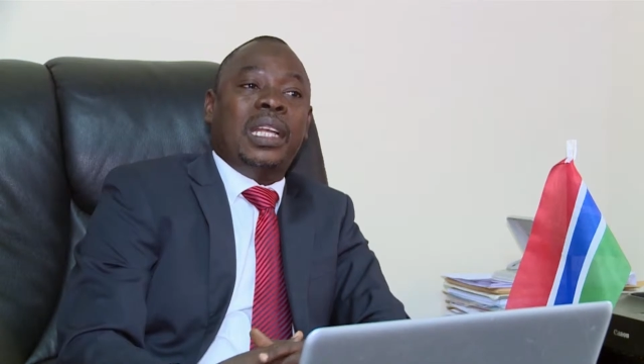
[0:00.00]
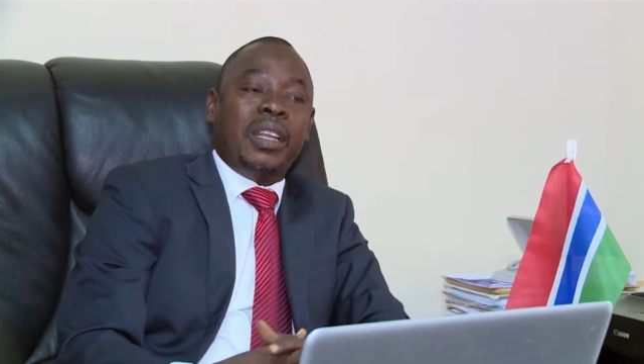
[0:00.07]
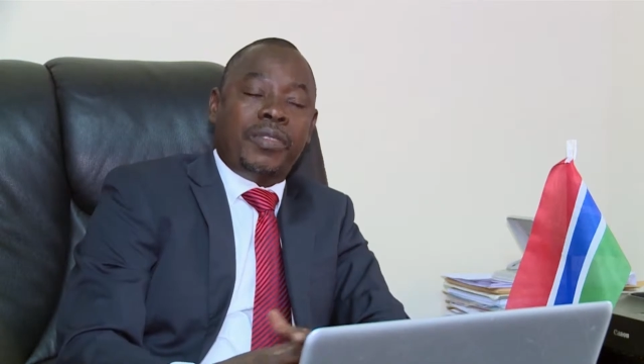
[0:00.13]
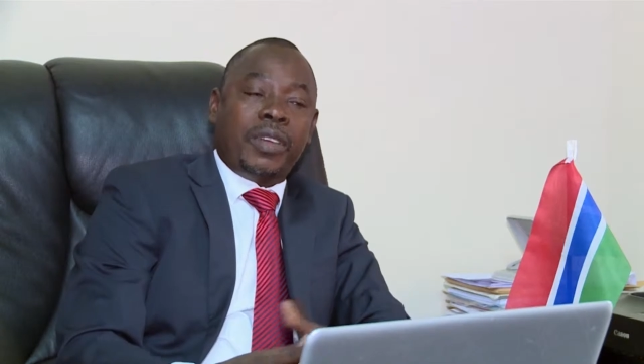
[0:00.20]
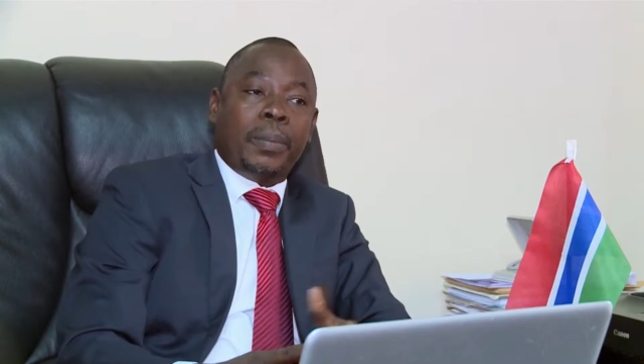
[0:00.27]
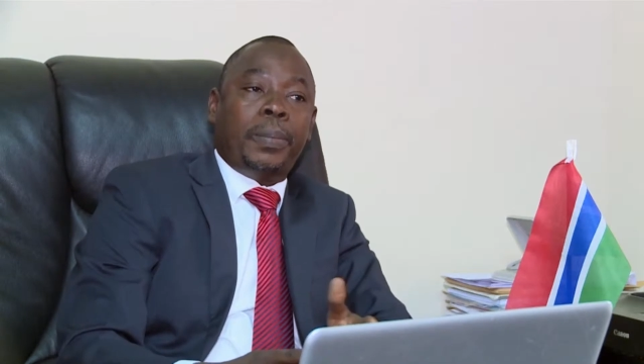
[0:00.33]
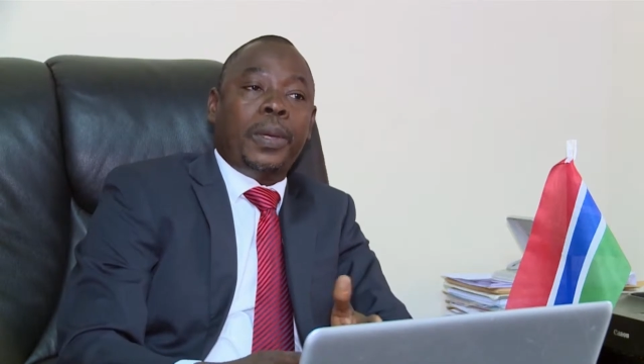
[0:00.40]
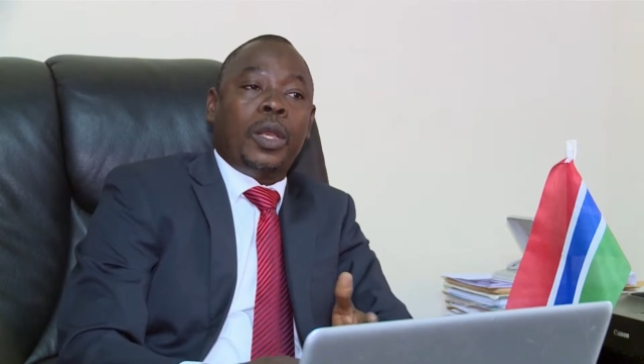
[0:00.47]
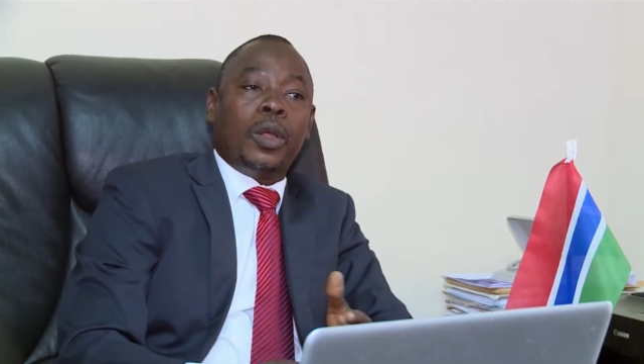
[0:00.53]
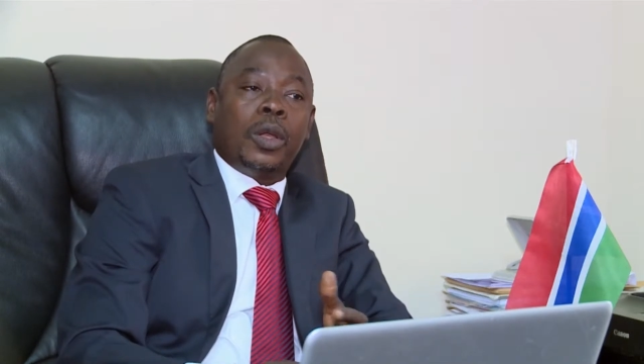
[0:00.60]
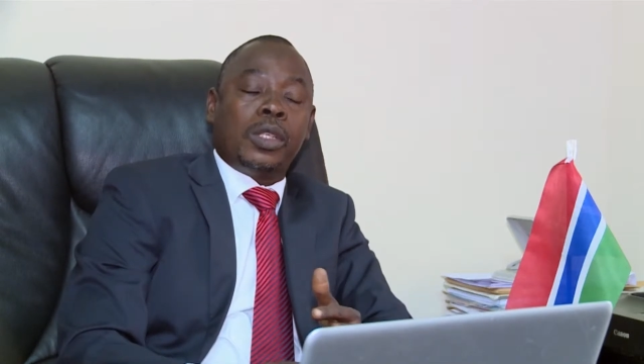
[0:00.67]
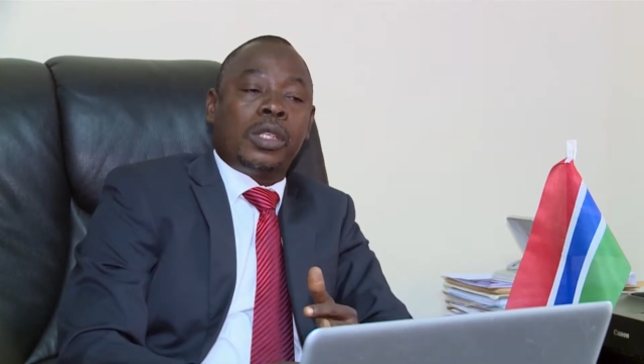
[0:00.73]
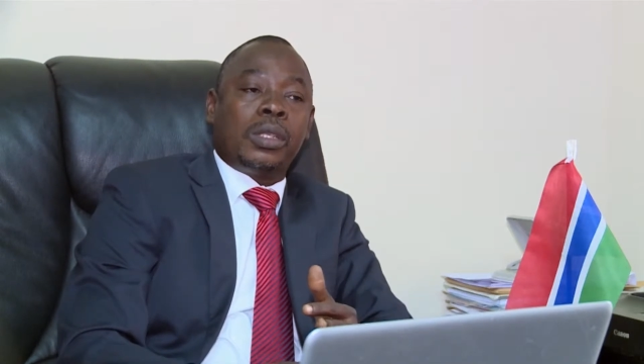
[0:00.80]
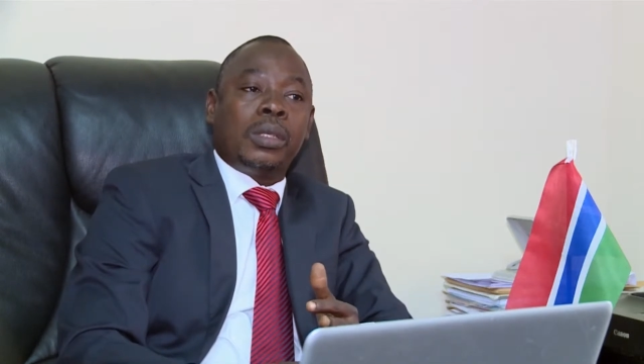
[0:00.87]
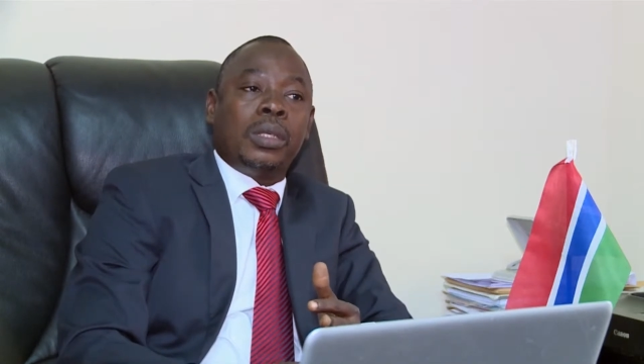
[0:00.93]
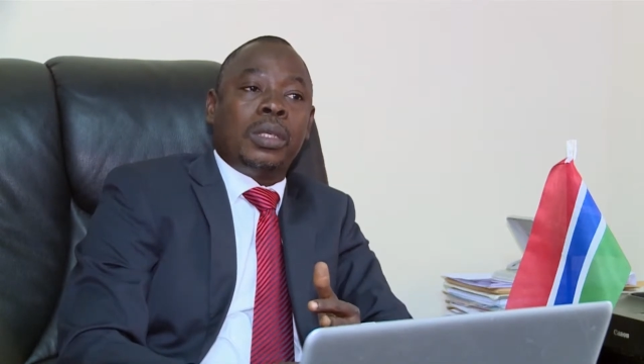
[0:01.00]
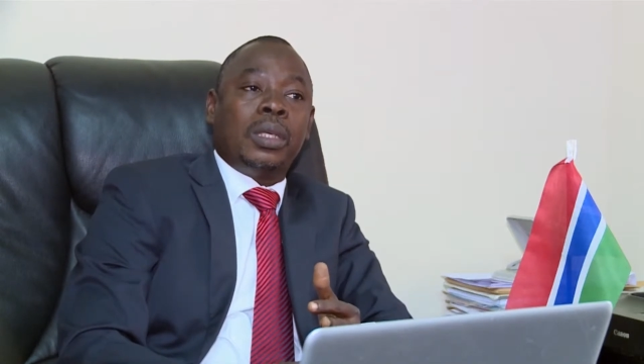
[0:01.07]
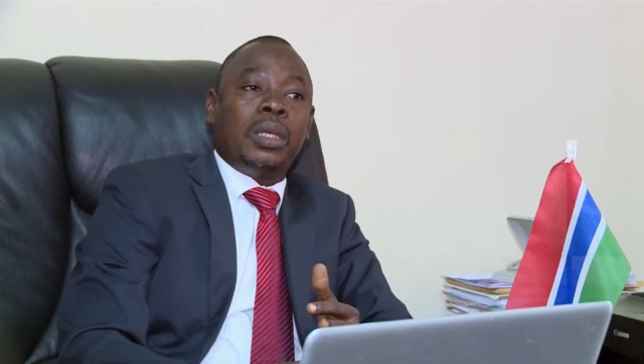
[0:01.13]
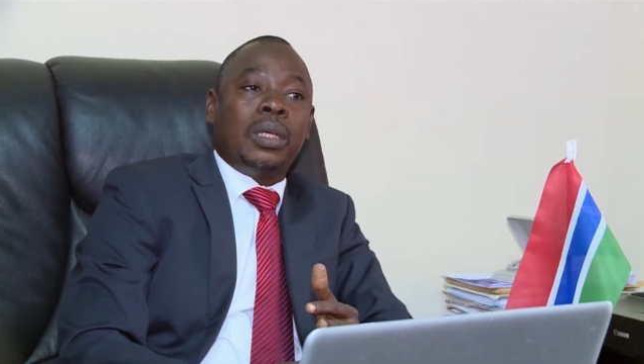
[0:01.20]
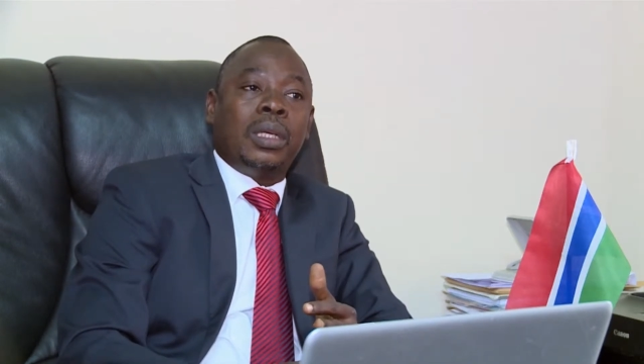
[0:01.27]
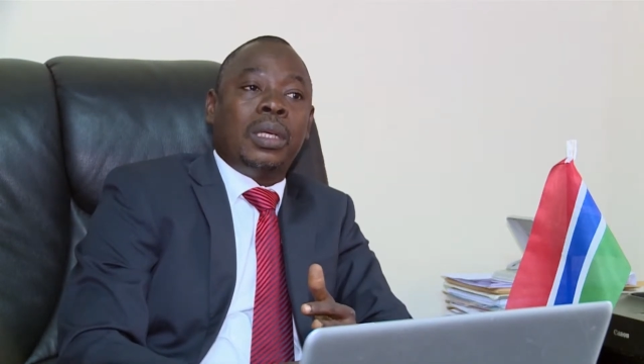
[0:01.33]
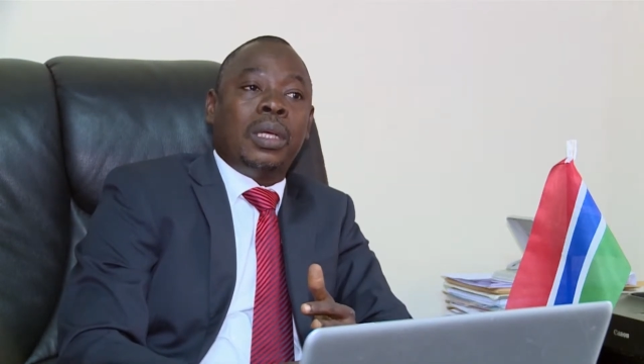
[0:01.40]
delivery periods
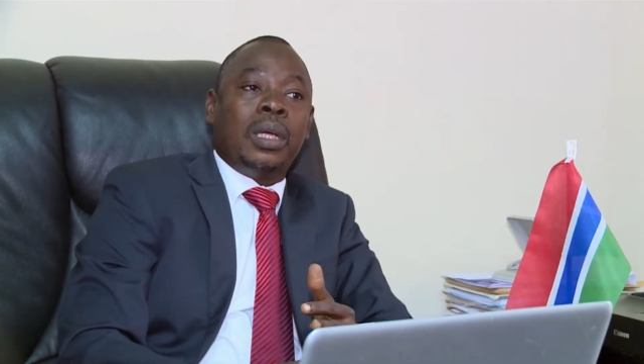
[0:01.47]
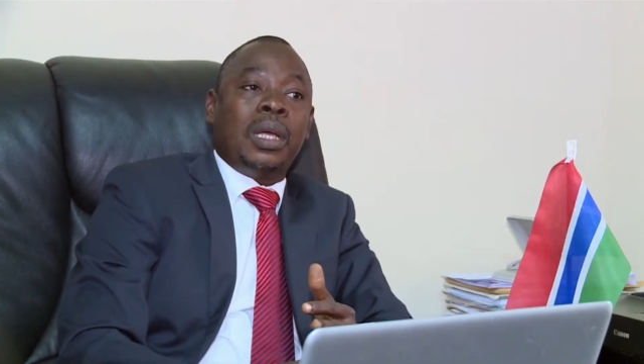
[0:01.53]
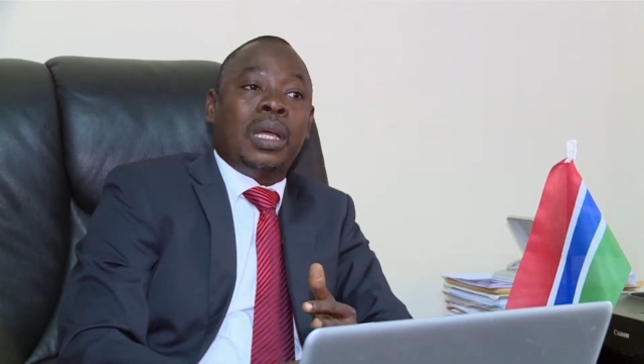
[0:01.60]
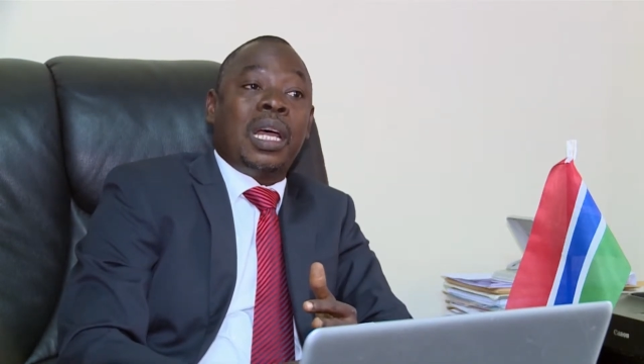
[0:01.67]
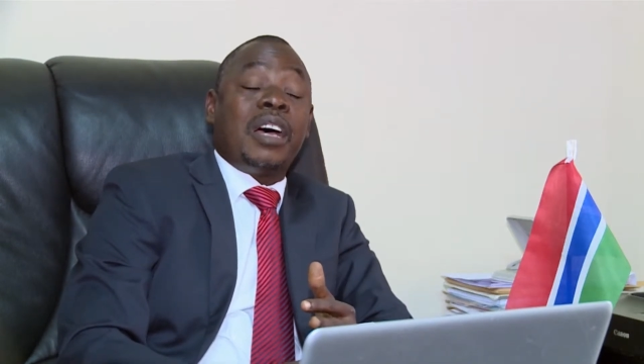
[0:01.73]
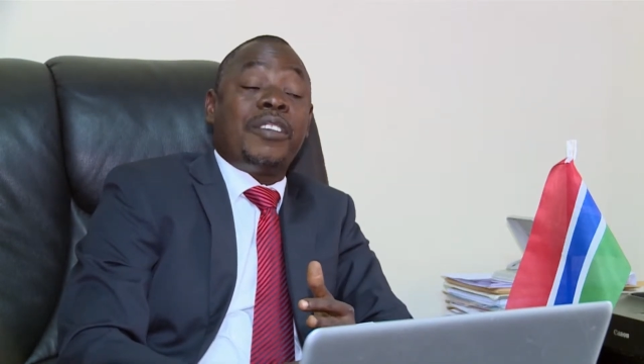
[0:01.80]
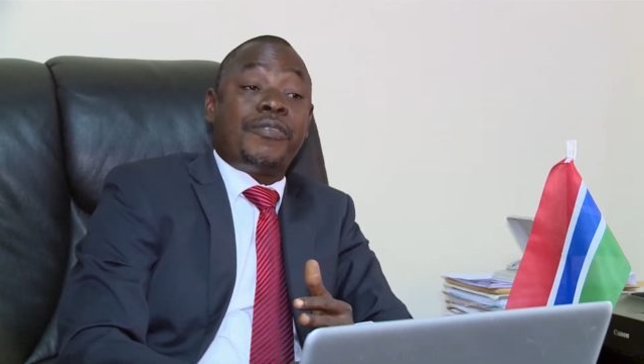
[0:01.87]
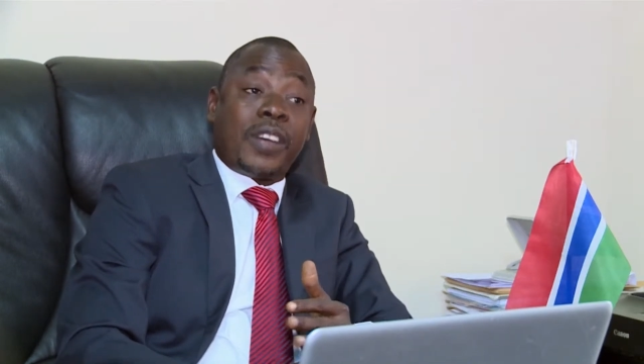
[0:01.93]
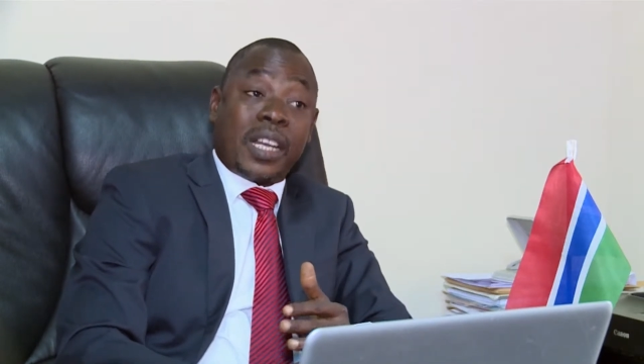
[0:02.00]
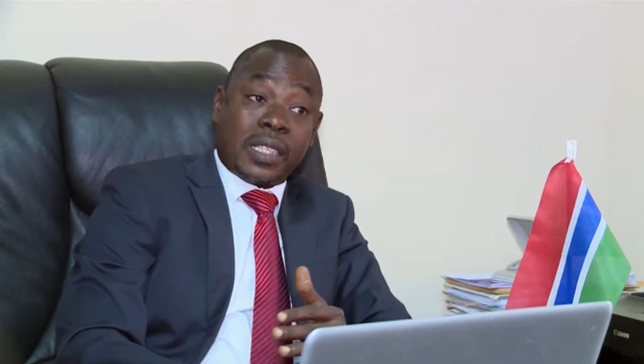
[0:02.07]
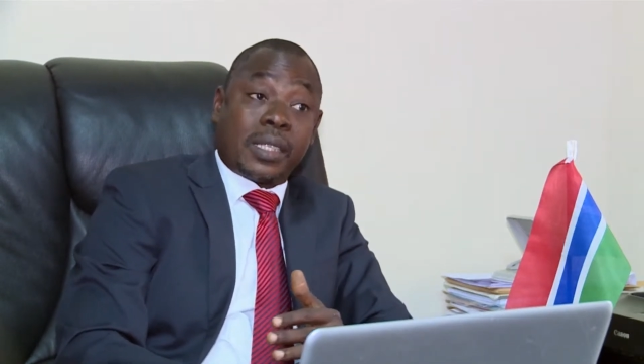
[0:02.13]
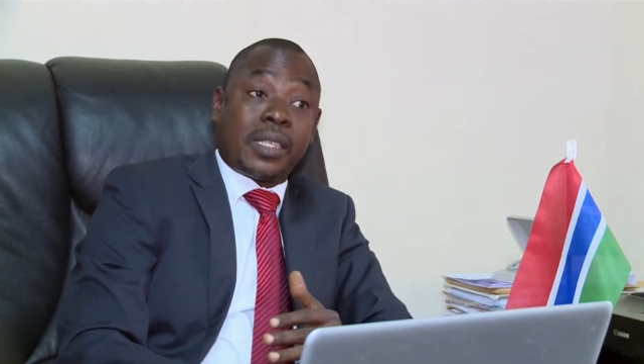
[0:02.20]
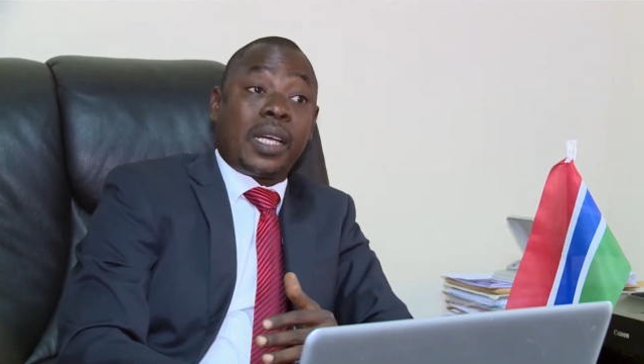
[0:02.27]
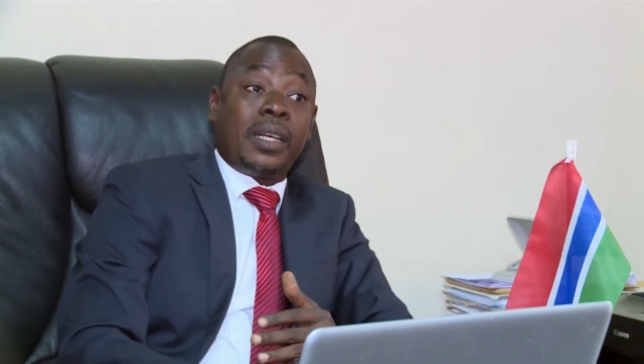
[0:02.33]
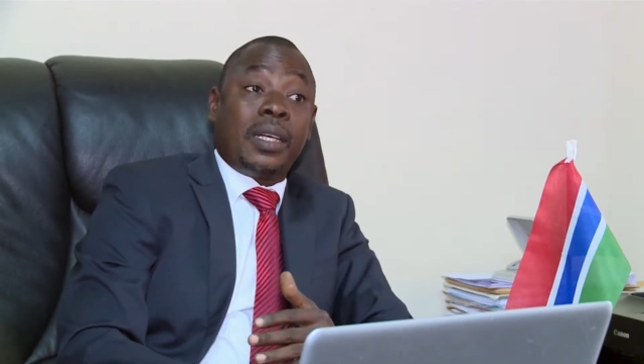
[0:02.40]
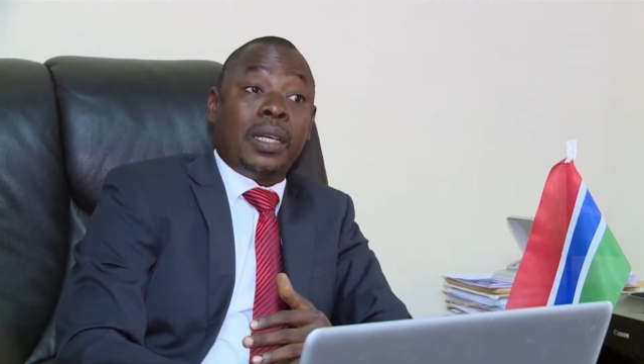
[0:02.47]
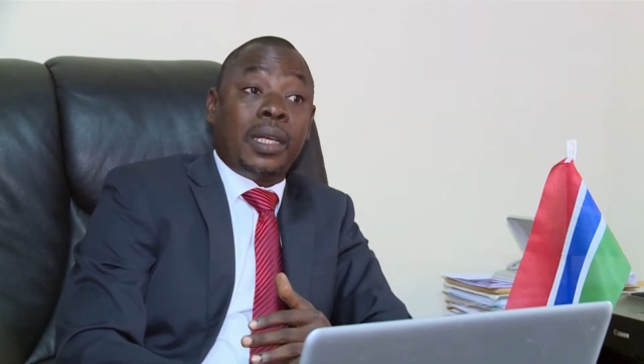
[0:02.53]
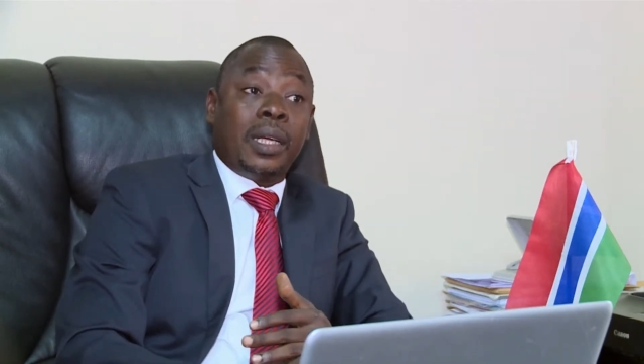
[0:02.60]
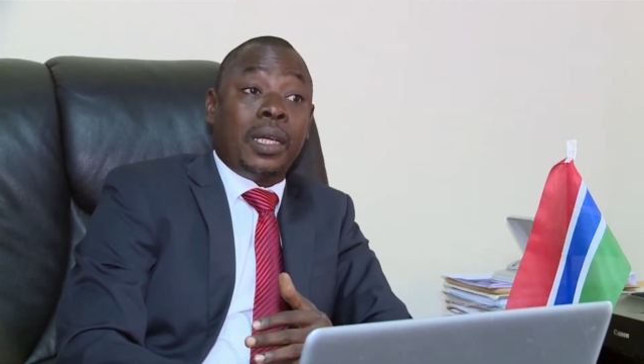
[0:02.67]
are faster